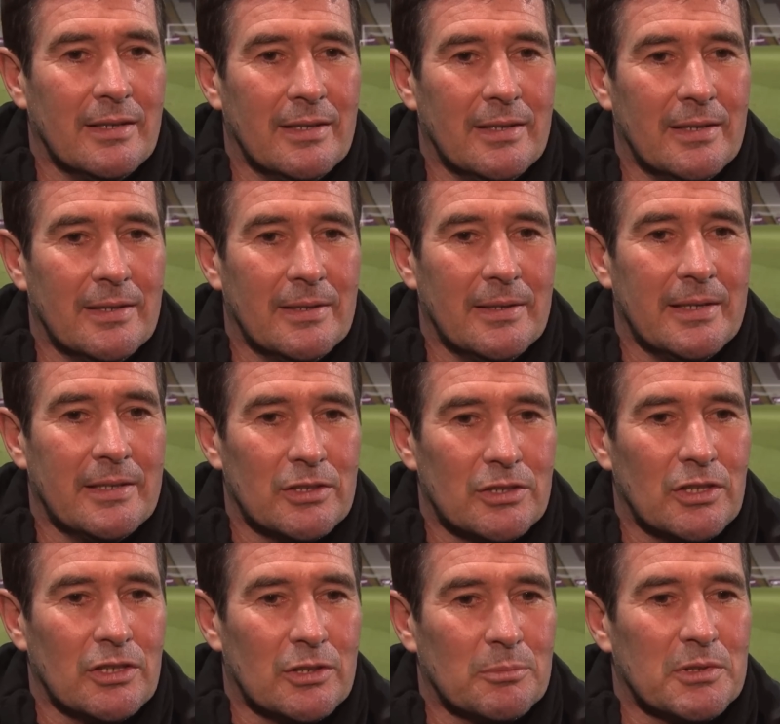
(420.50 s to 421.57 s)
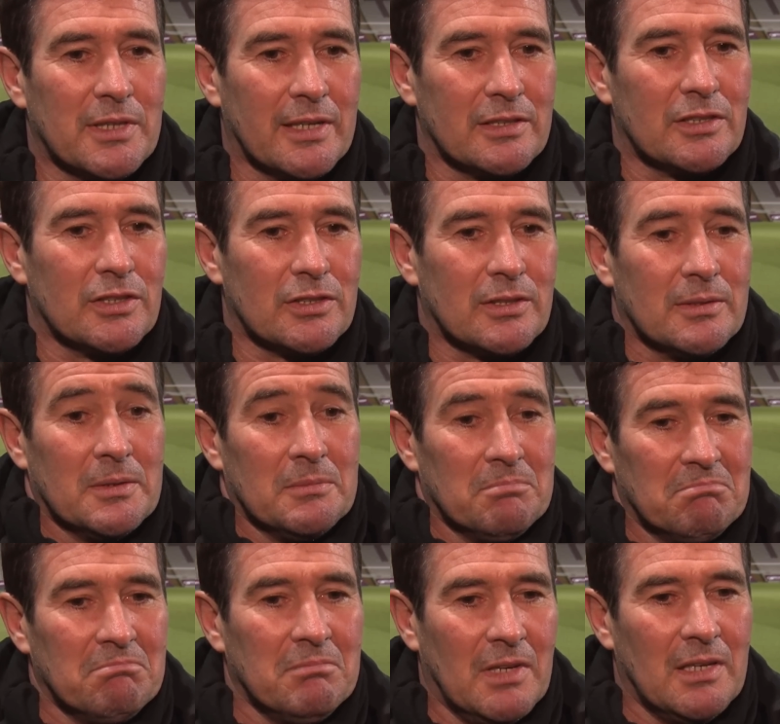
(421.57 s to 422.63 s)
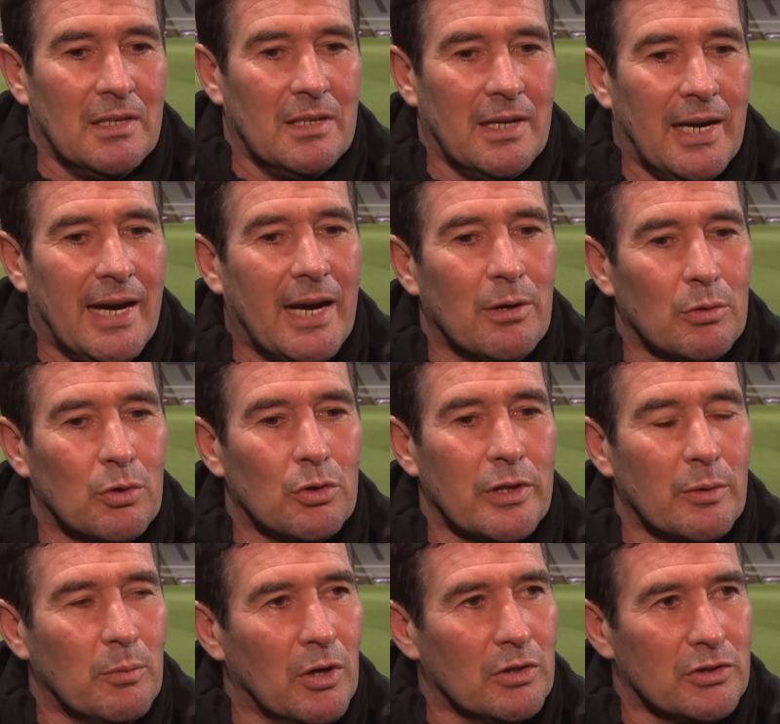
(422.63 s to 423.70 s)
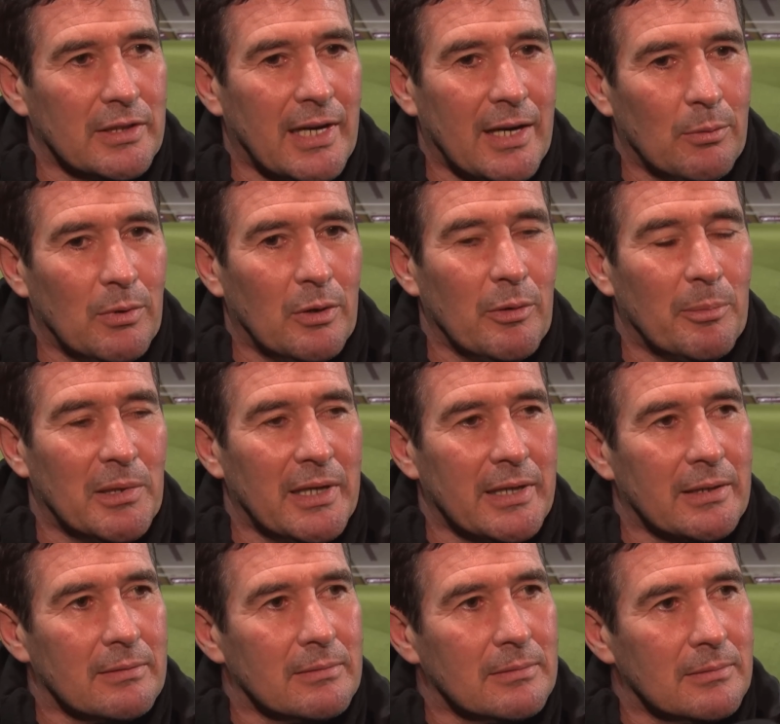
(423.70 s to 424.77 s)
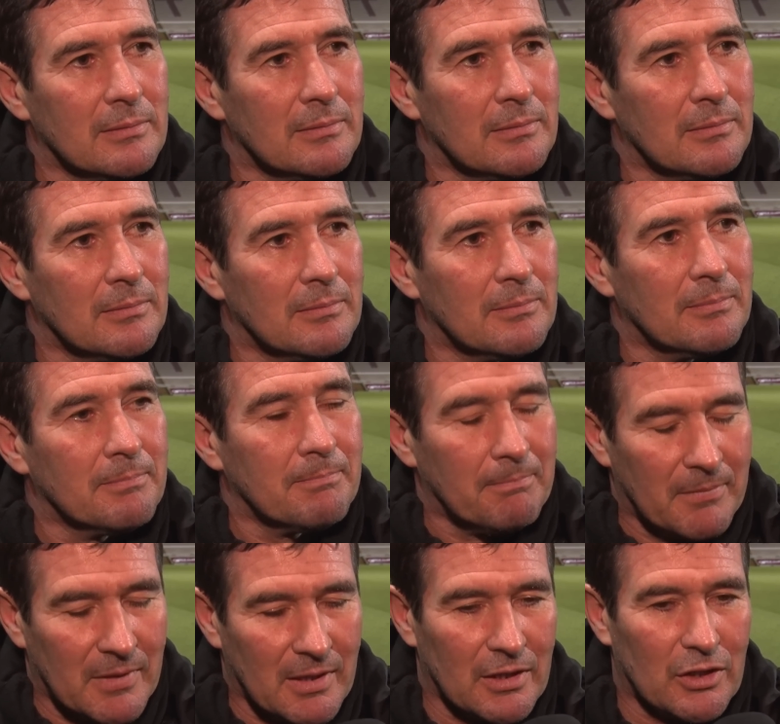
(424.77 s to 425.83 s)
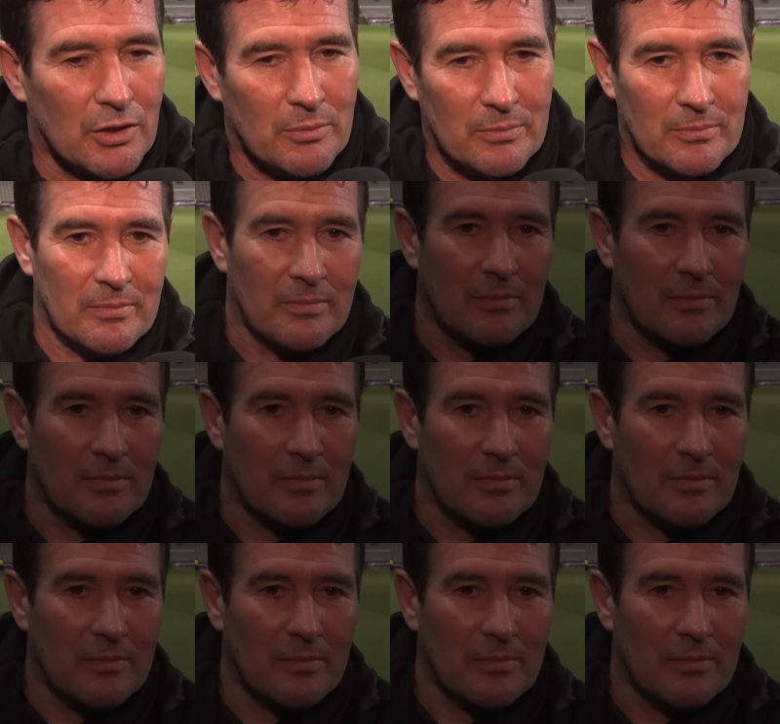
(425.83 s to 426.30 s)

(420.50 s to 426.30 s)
uh, in the circumstances, how good it was and how well we played. Thank you. Thank you.